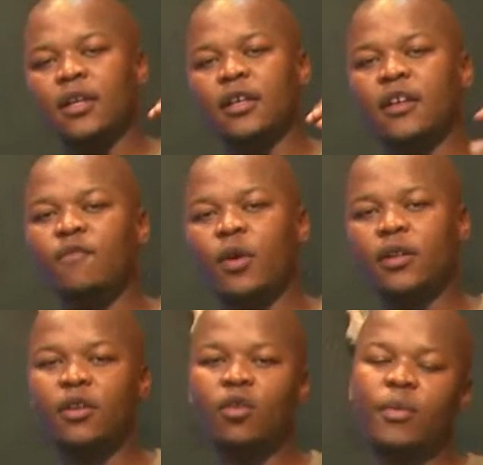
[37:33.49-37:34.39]
they give
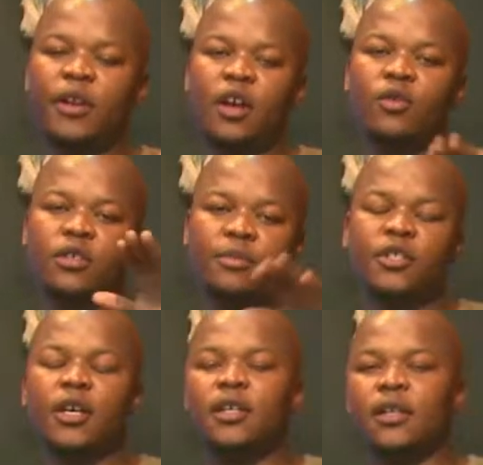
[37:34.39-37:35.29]
birth in open air,
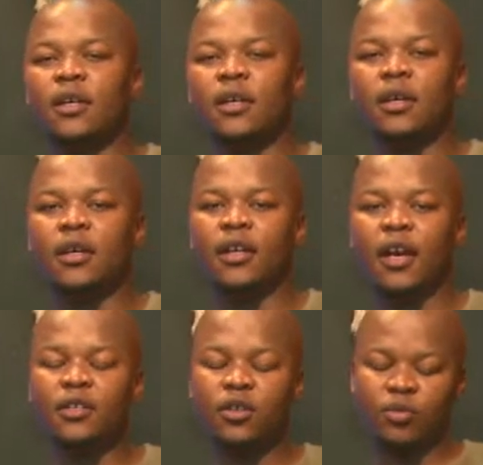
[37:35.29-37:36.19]
especially the, the
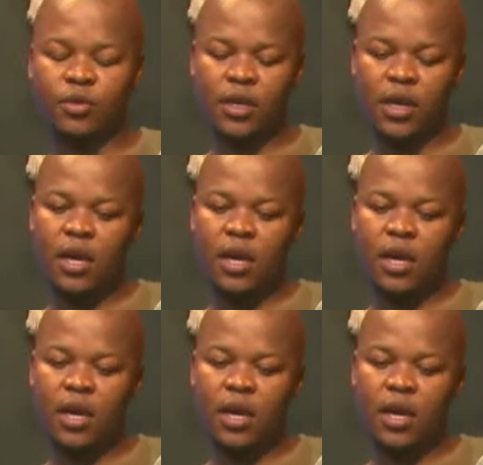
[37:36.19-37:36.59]
antelopes,